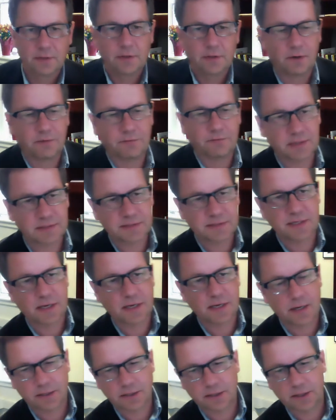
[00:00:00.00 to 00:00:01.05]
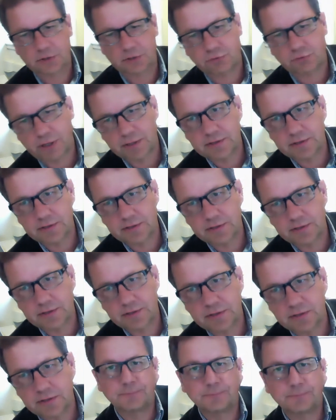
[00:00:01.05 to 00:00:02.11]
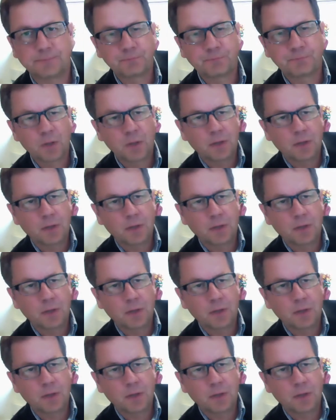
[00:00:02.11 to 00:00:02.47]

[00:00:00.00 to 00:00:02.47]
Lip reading: HCI and interaction design.